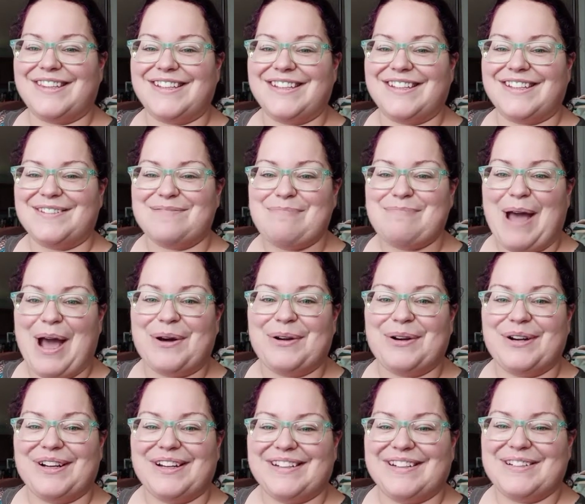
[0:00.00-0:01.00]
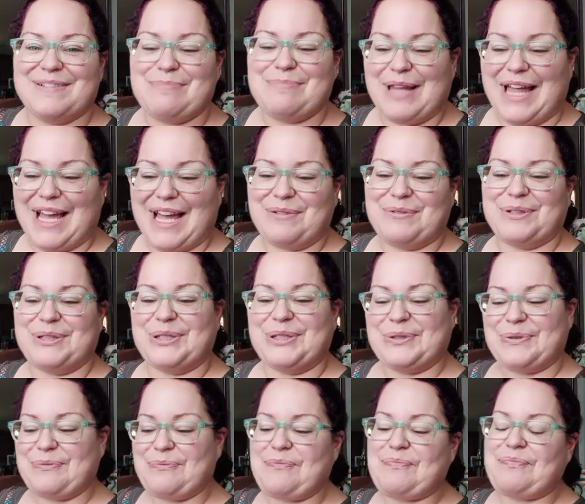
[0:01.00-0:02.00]
powder black will do.
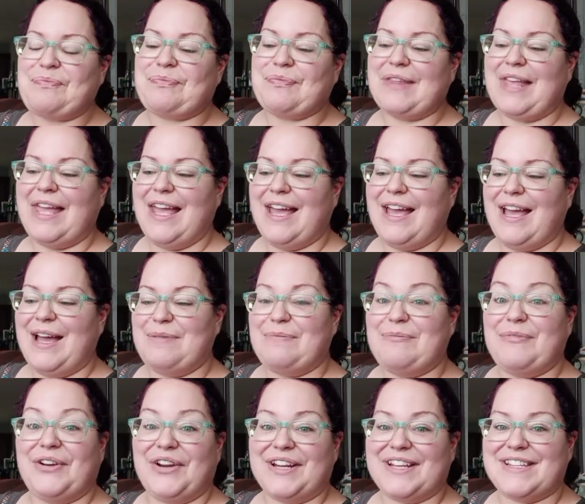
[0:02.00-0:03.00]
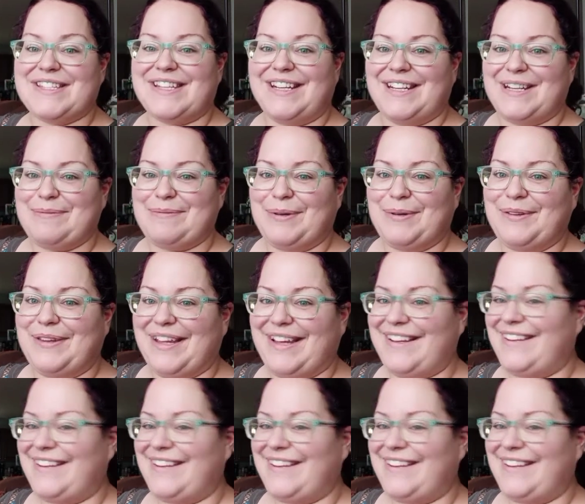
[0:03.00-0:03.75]
Very excited about that.